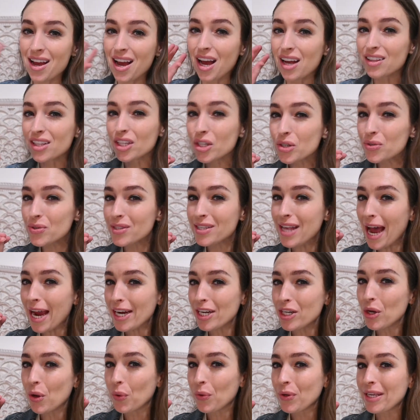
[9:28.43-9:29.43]
A little side
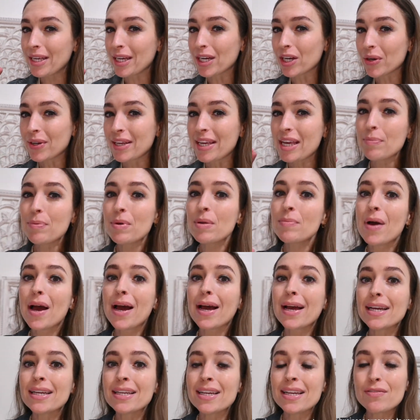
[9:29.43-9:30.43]
note here, keep in
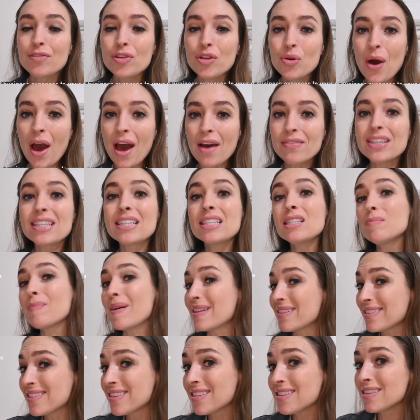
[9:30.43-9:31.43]
mind, if you have
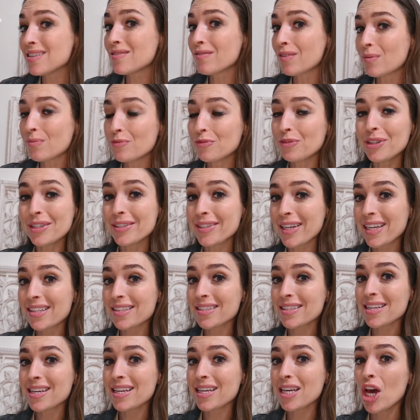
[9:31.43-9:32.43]
expenses from
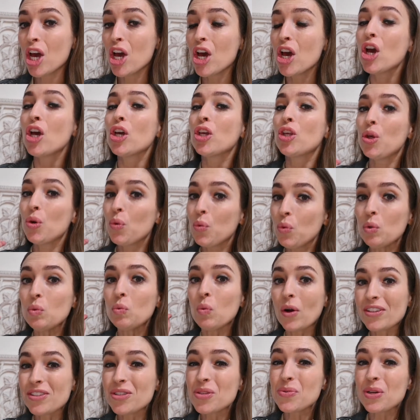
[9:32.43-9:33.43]
freelancing, you will
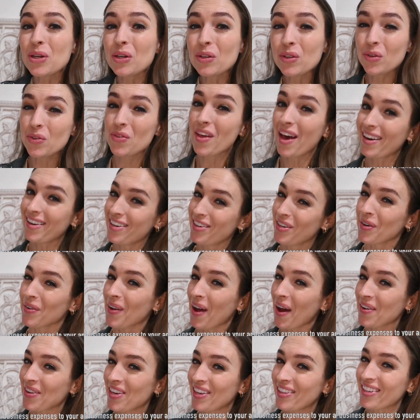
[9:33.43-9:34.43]
want to include that in your
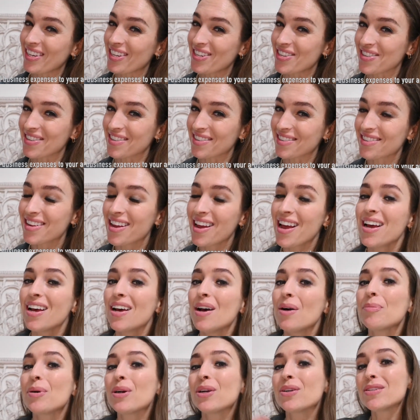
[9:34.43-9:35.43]
calculation.
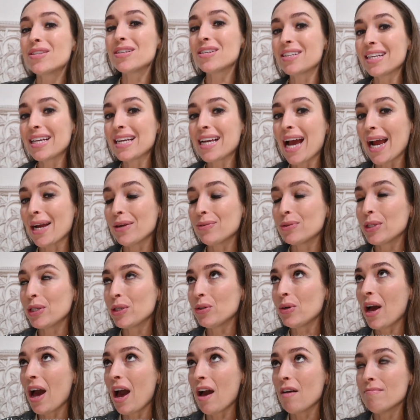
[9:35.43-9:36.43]
Personally, I really
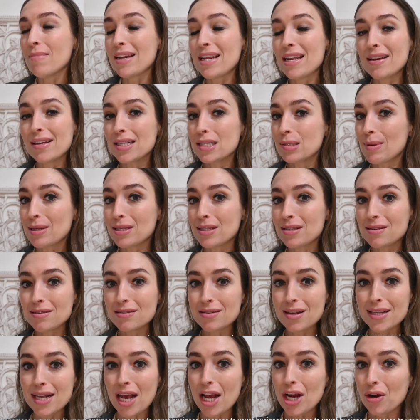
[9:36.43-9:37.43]
don't have many expenses
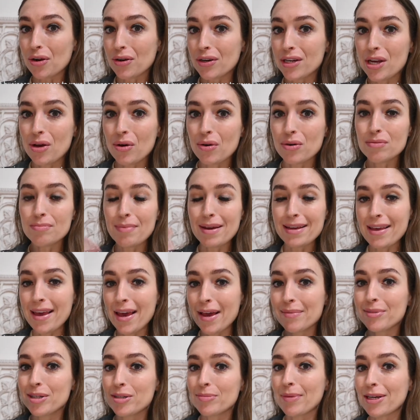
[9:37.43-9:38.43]
because I already own my
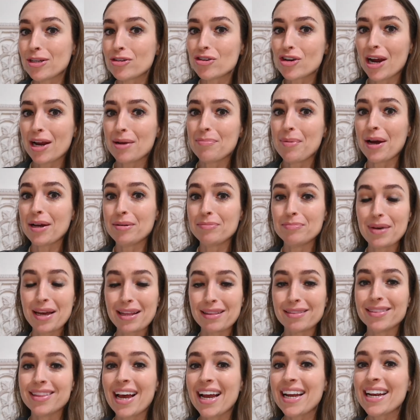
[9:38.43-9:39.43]
camera, my tripod, and my
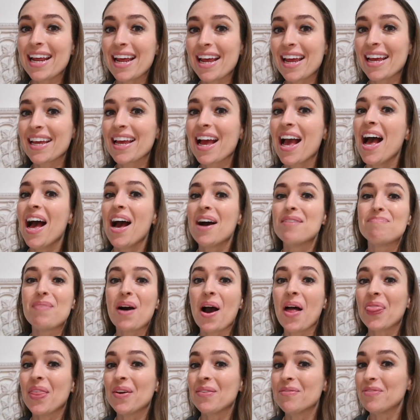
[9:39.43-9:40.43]
lighting,
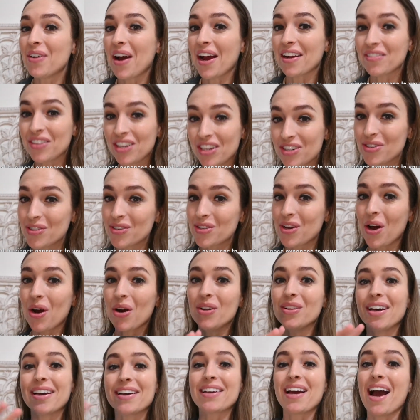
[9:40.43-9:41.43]
bought them 5 years ago,
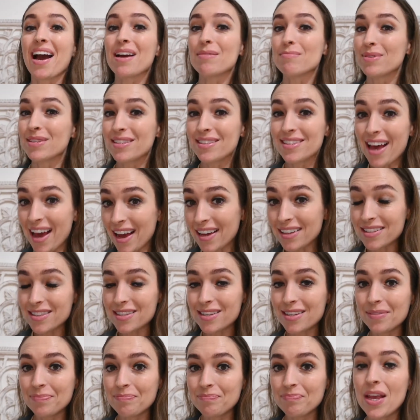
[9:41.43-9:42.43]
like I'm
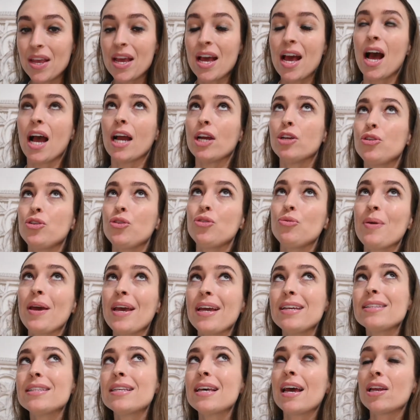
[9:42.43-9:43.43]
set. I do
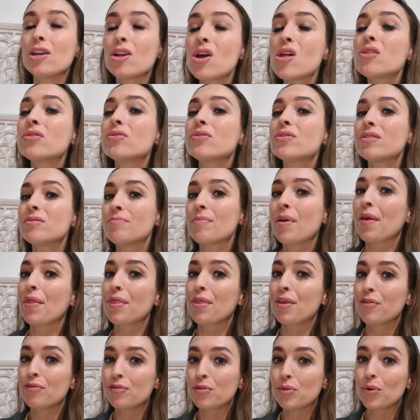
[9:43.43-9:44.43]
pay $10 a month
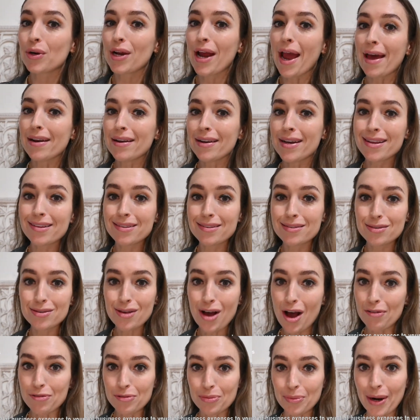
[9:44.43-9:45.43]
for editing
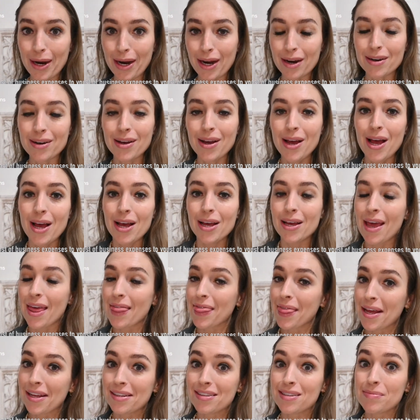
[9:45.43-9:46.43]
software, and
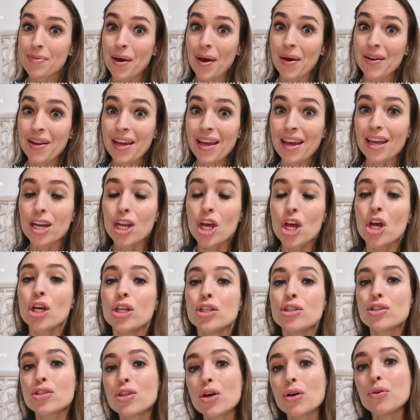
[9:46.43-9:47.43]
that's about it.
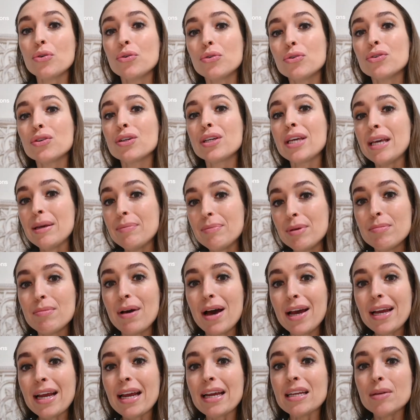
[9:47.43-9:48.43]
So keep in
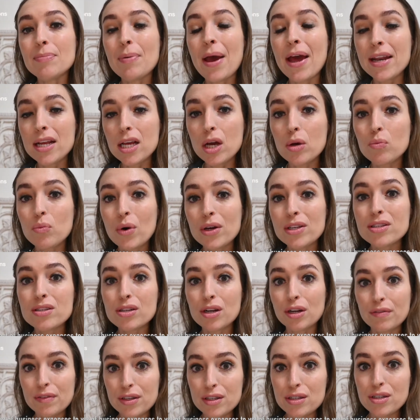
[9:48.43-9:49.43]
mind, depending on what
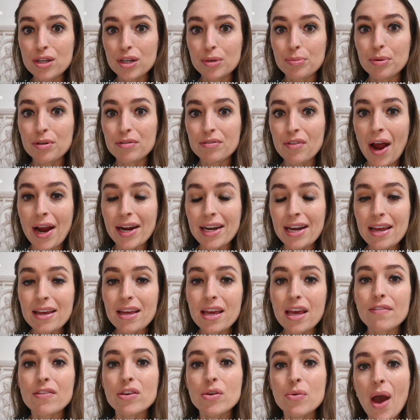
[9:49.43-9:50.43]
service you're providing,
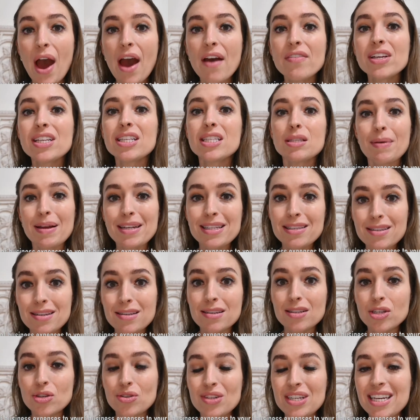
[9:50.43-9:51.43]
if you have
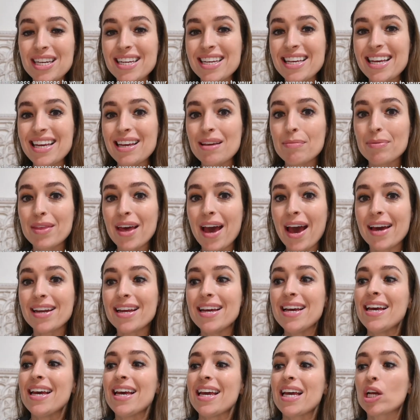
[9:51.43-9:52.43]
expenses, you need to keep that
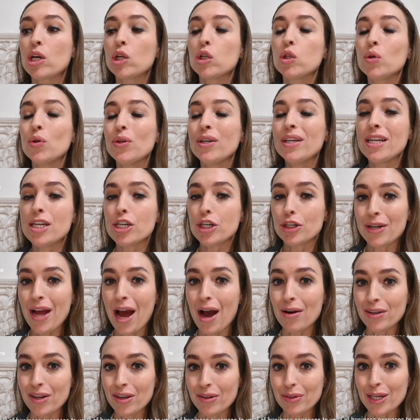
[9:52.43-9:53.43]
included in your
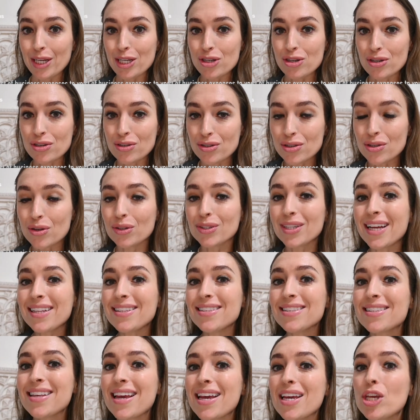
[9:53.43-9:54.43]
calculation. So let's
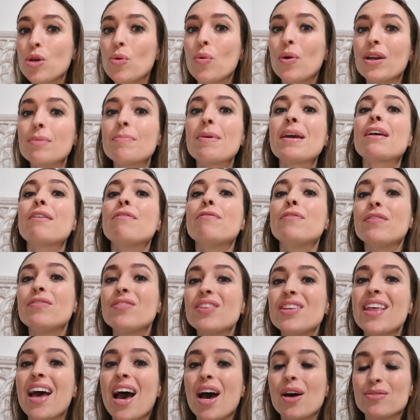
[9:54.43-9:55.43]
say you want to make
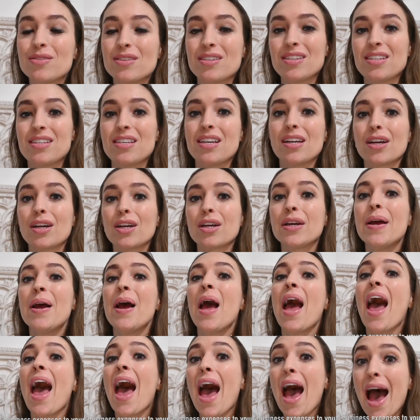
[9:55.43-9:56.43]
$50,000 a year
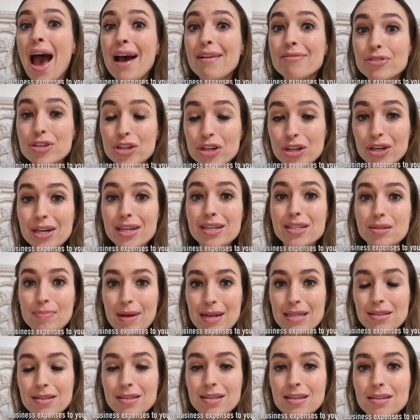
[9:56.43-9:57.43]
after
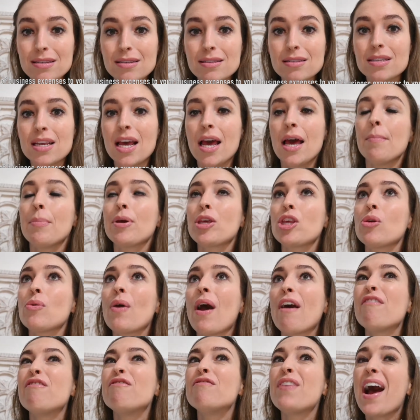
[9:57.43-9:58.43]
expenses, but you
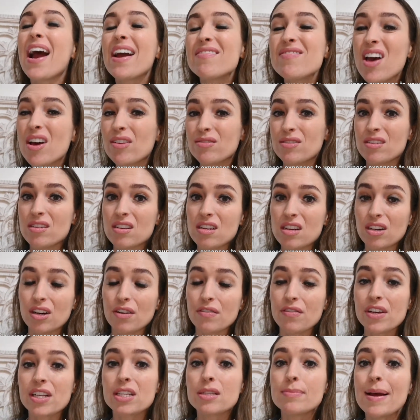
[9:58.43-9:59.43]
have $5,000 a year of
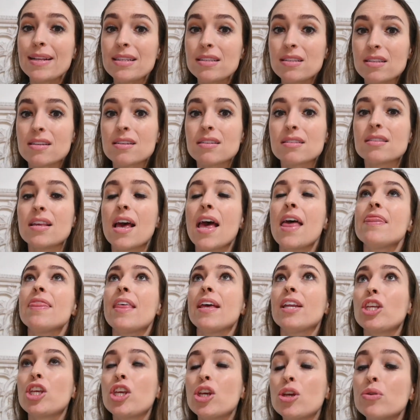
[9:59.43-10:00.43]
expenses,
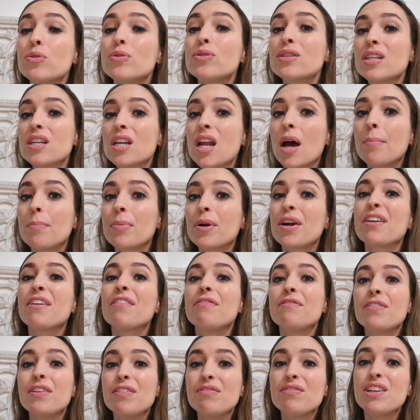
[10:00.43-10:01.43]
then use the number
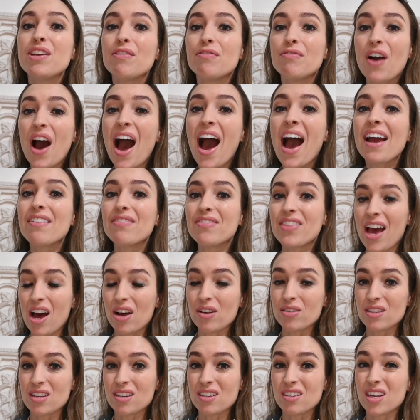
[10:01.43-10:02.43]

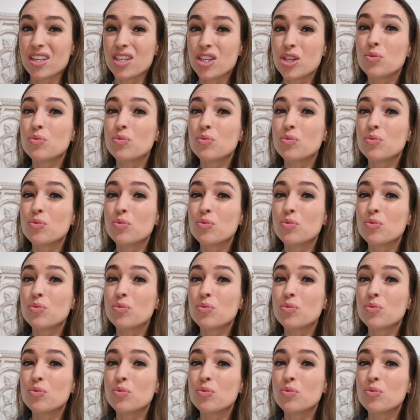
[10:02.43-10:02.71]
$55,000, because you